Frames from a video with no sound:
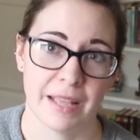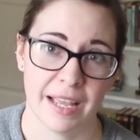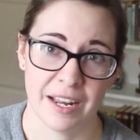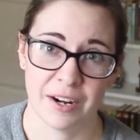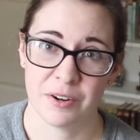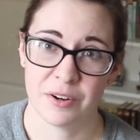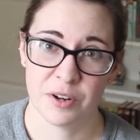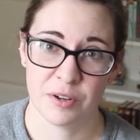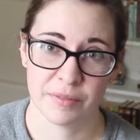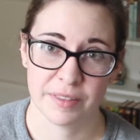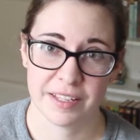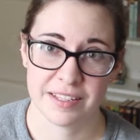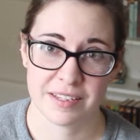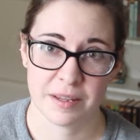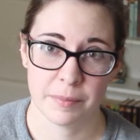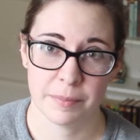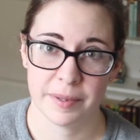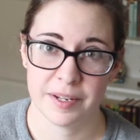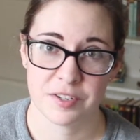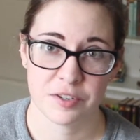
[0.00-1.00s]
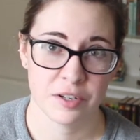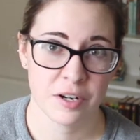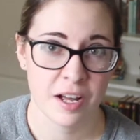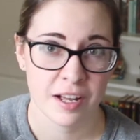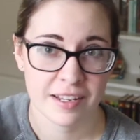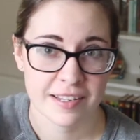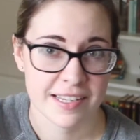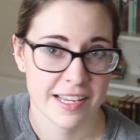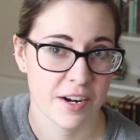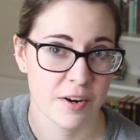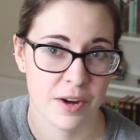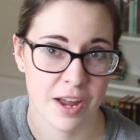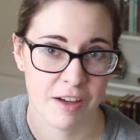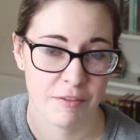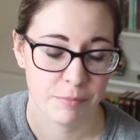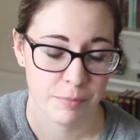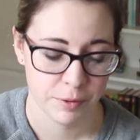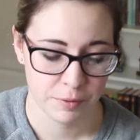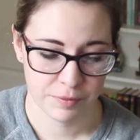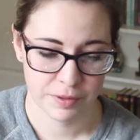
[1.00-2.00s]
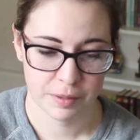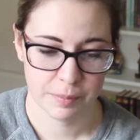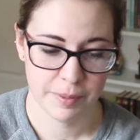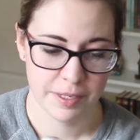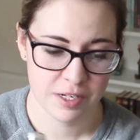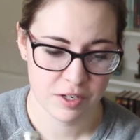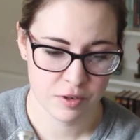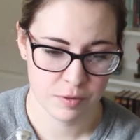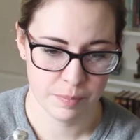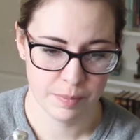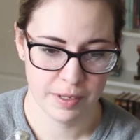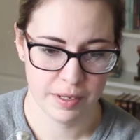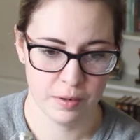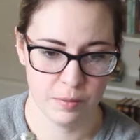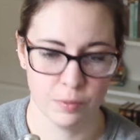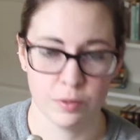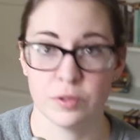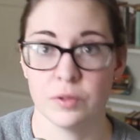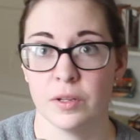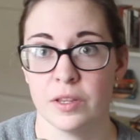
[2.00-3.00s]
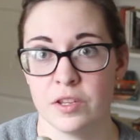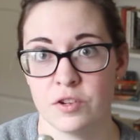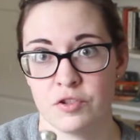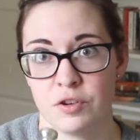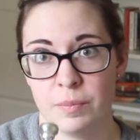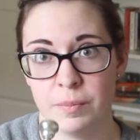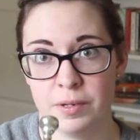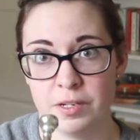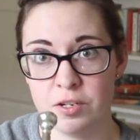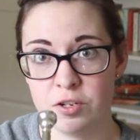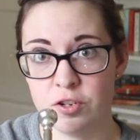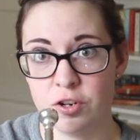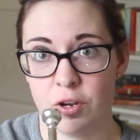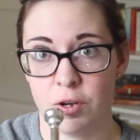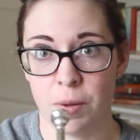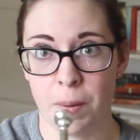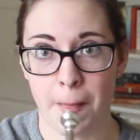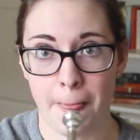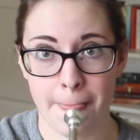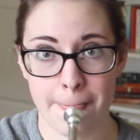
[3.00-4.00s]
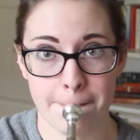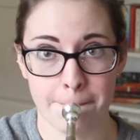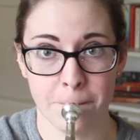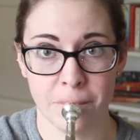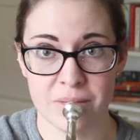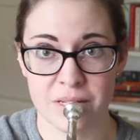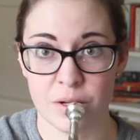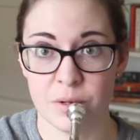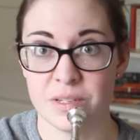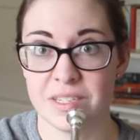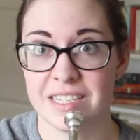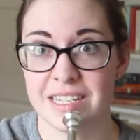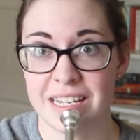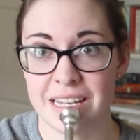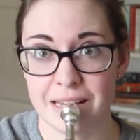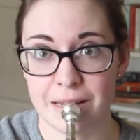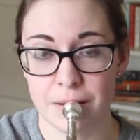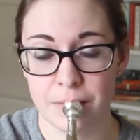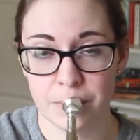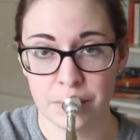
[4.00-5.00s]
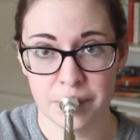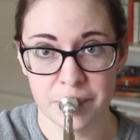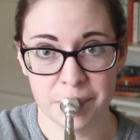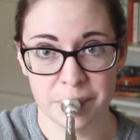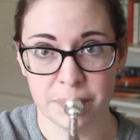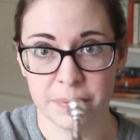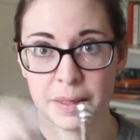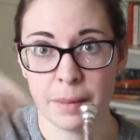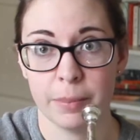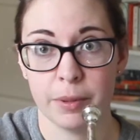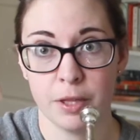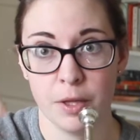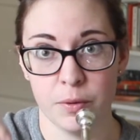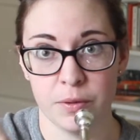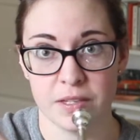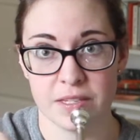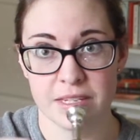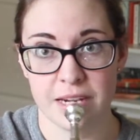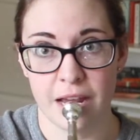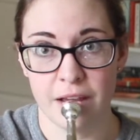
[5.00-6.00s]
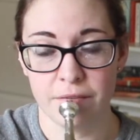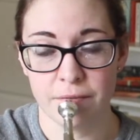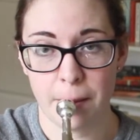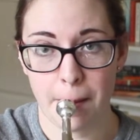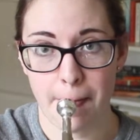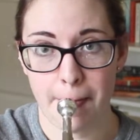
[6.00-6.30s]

don't know if that's on pitch or not because I don't have perfect pitch, but we'll do it on the trumpet to show you. So C below the staff.